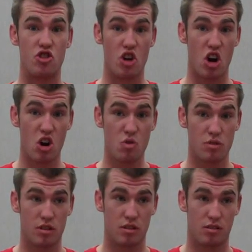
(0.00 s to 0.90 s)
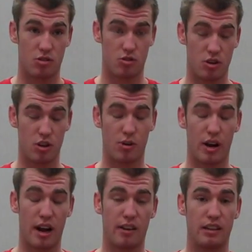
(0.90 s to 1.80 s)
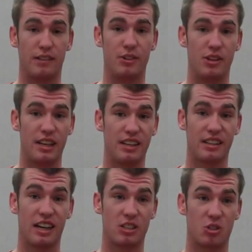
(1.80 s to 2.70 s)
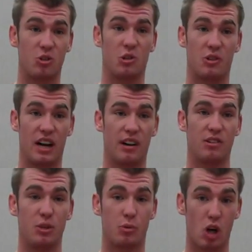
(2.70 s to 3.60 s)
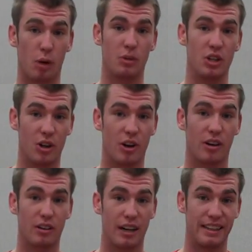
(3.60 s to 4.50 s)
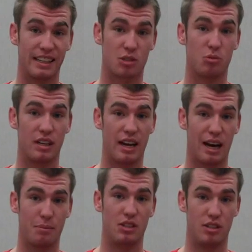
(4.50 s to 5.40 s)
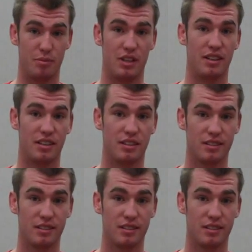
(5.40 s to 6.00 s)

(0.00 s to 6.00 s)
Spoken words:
don't screw around. If you think you're not screwing around, you probably are. And that's what happened to me.